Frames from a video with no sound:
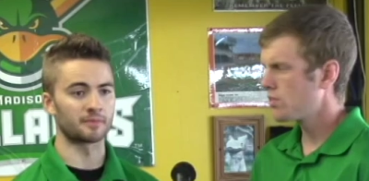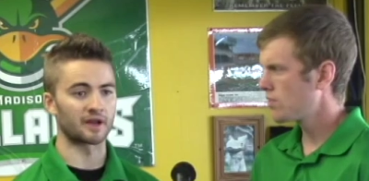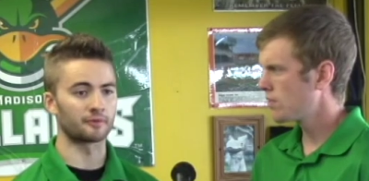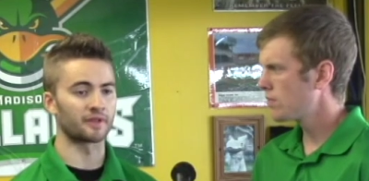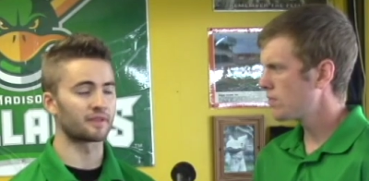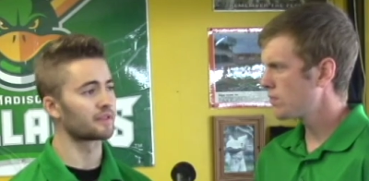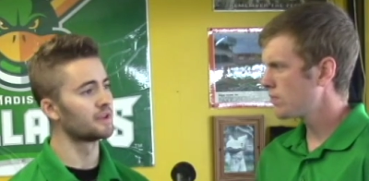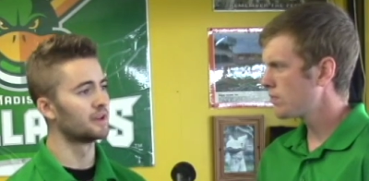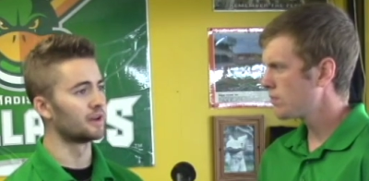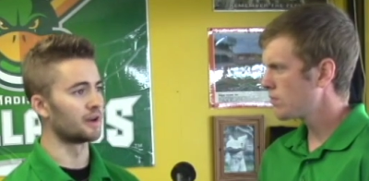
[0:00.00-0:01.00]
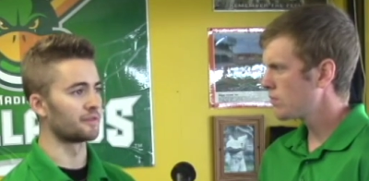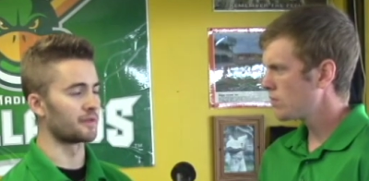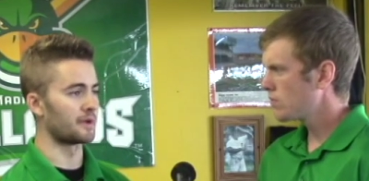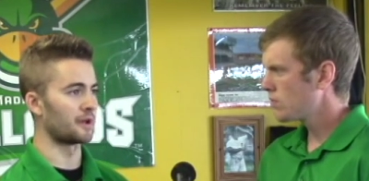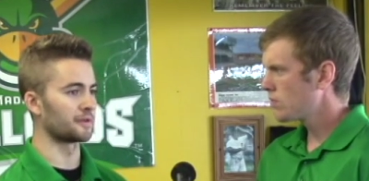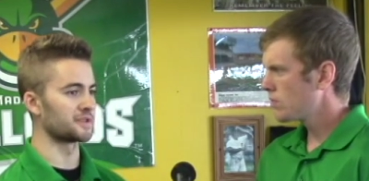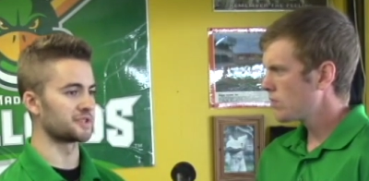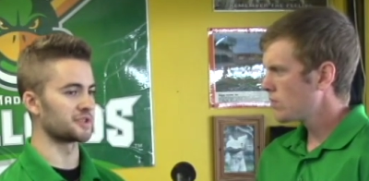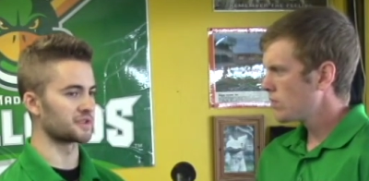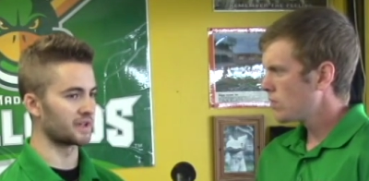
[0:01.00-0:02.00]
Speaker 1: Beckwith uh, for the Mallards,
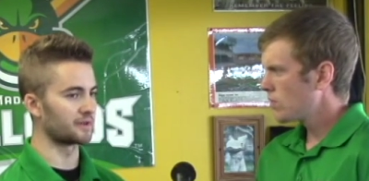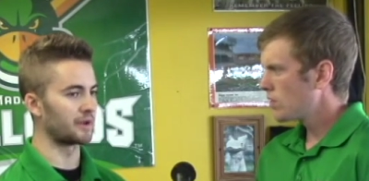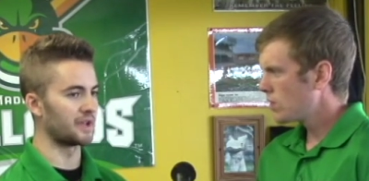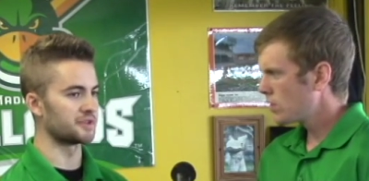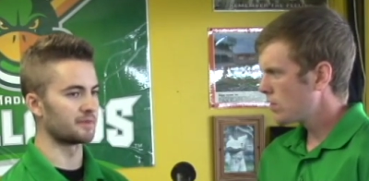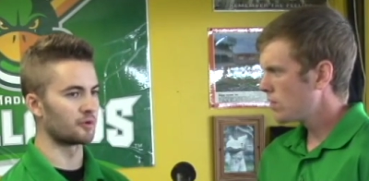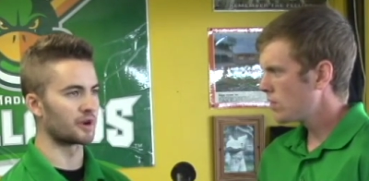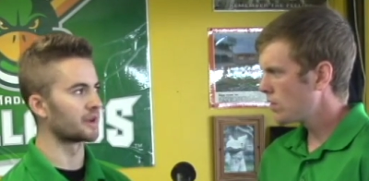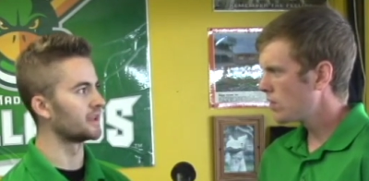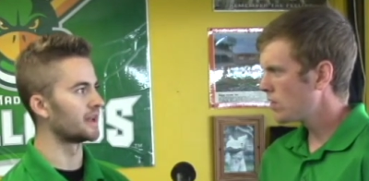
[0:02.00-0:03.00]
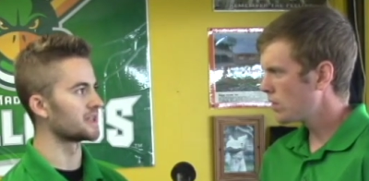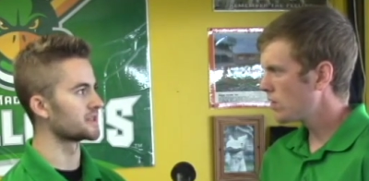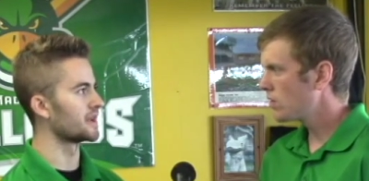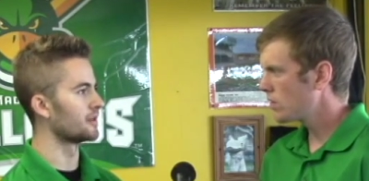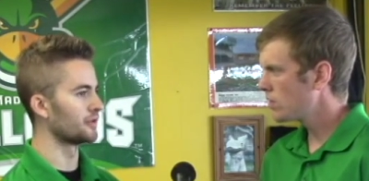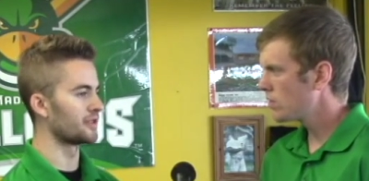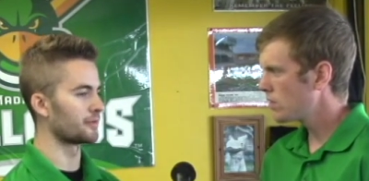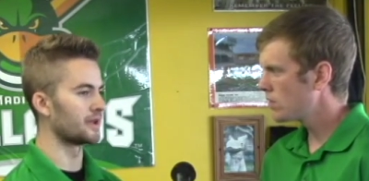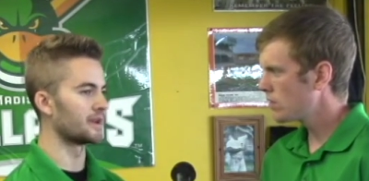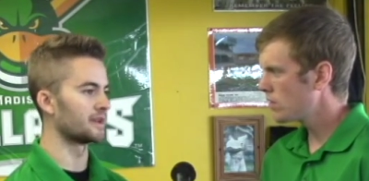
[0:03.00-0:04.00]
just like AJ Bogucki last night, only
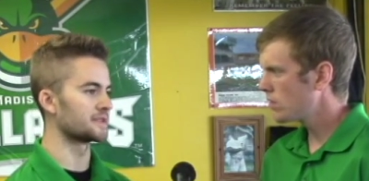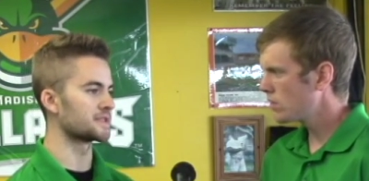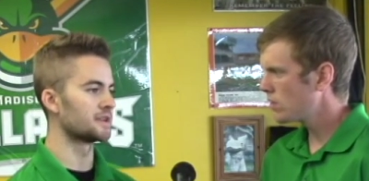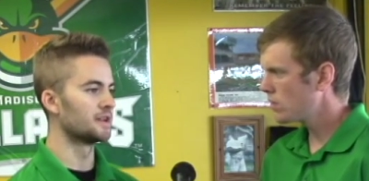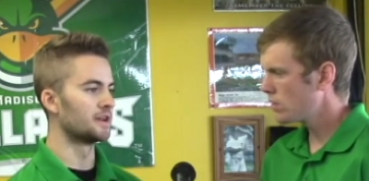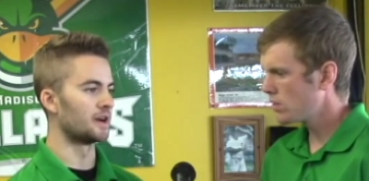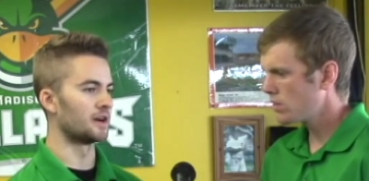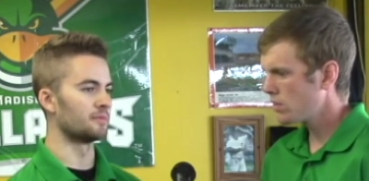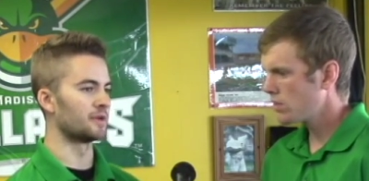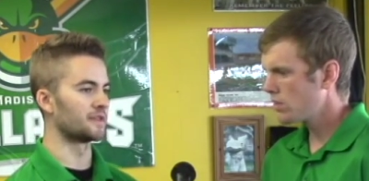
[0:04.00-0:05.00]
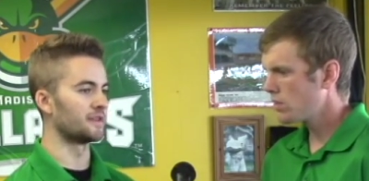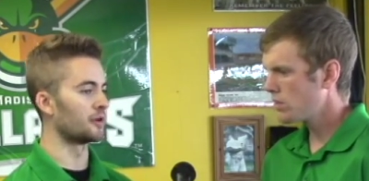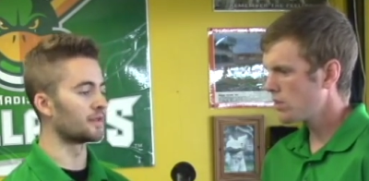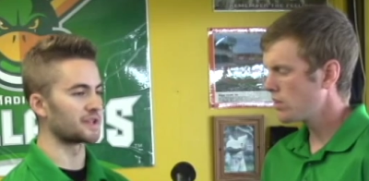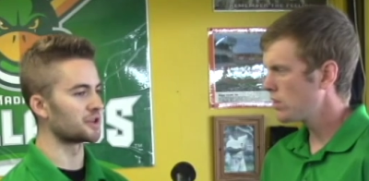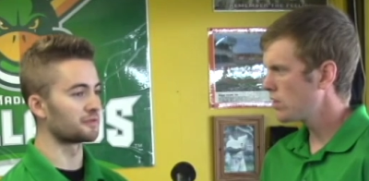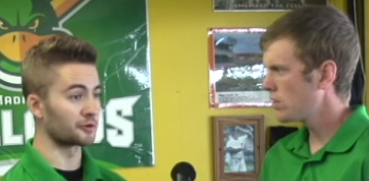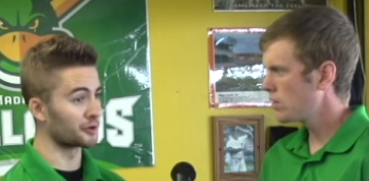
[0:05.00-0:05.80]
three innings. Um, but you know that's all for a